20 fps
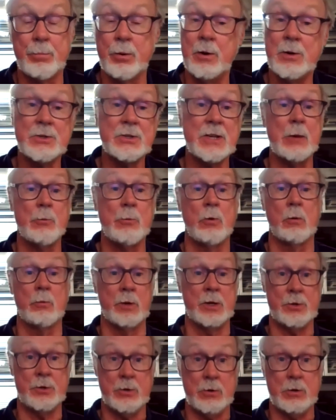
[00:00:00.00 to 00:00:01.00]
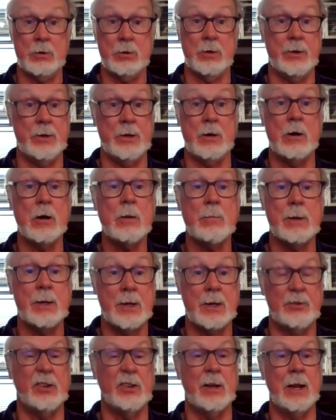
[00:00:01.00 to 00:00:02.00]
Burnside will return to the
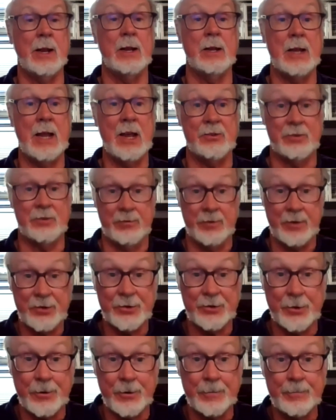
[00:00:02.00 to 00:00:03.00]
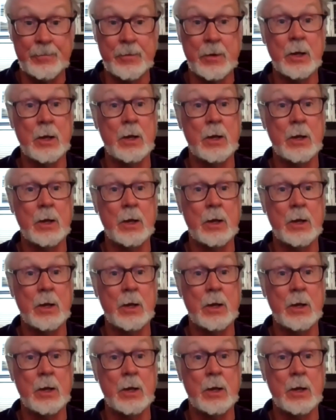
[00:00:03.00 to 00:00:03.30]
Army, incidentally, as a visitor.